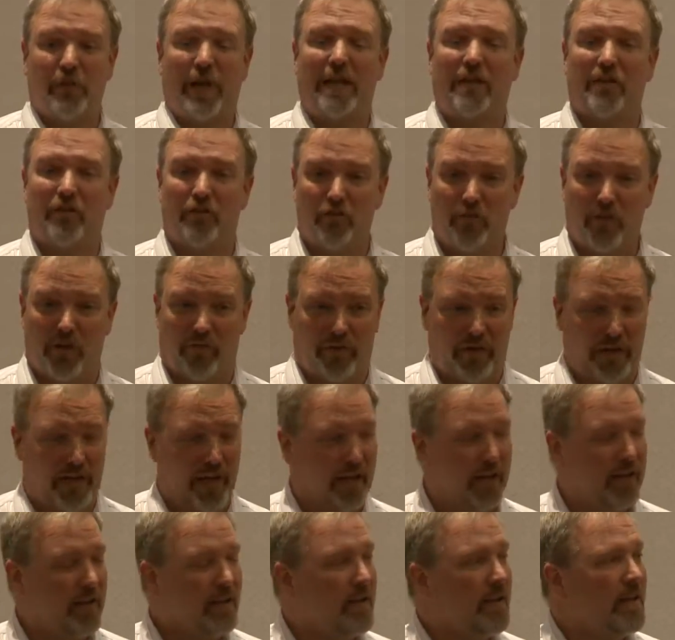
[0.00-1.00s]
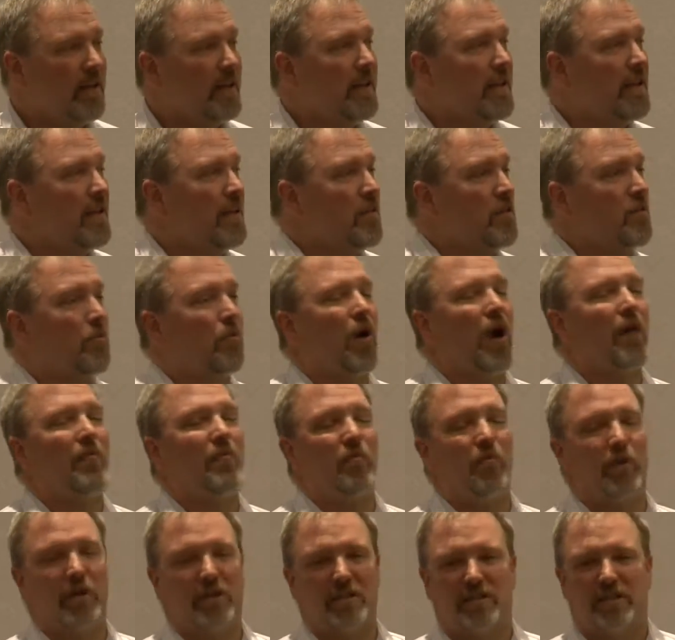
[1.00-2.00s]
we had to do every day. The
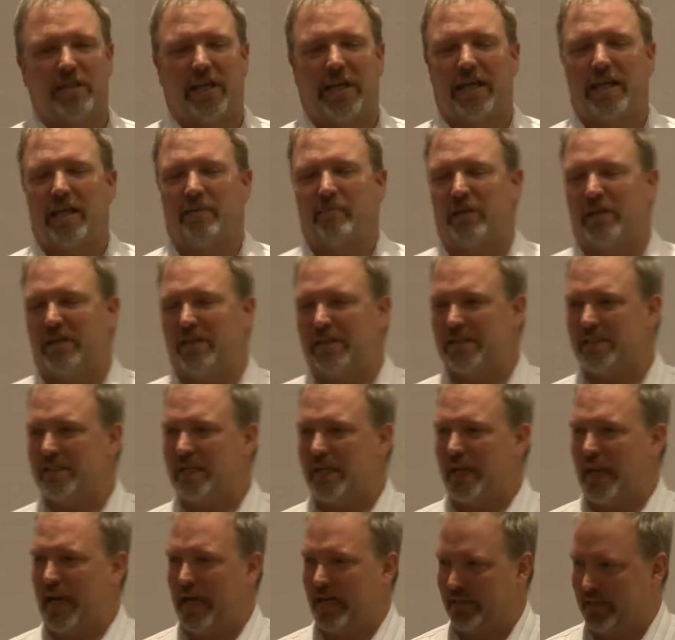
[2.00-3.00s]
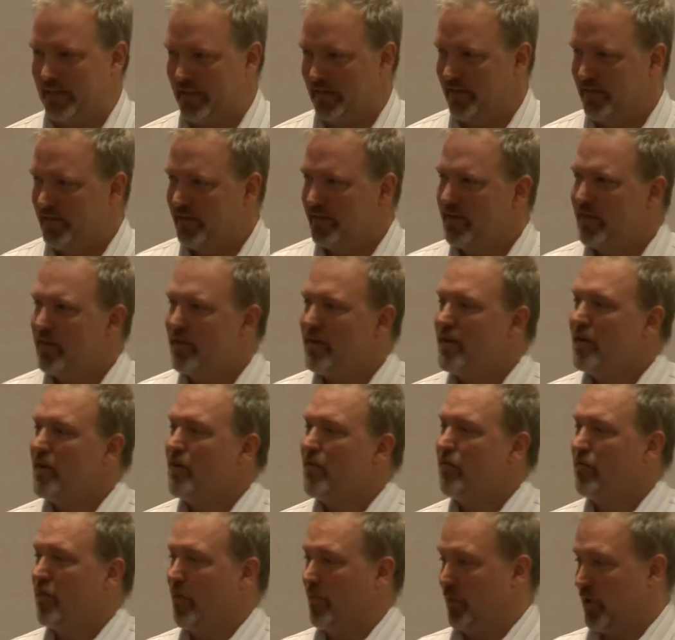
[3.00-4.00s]
problem was it had been disconnected
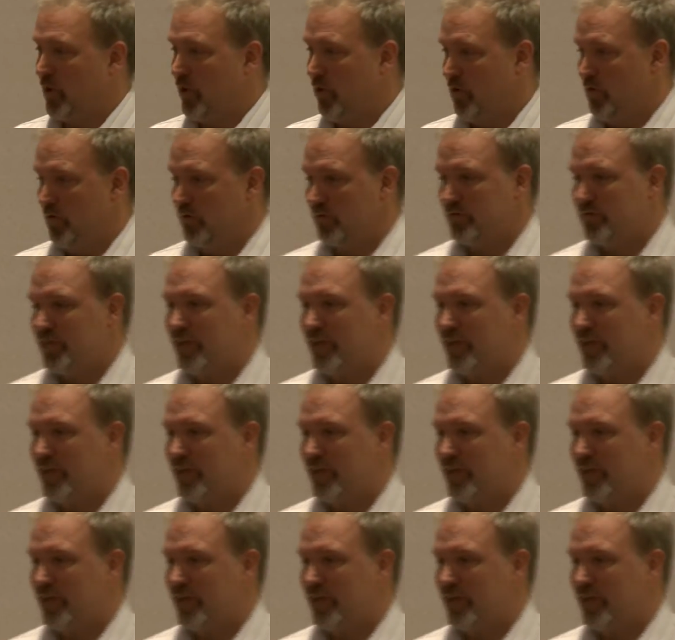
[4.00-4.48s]
from the goals.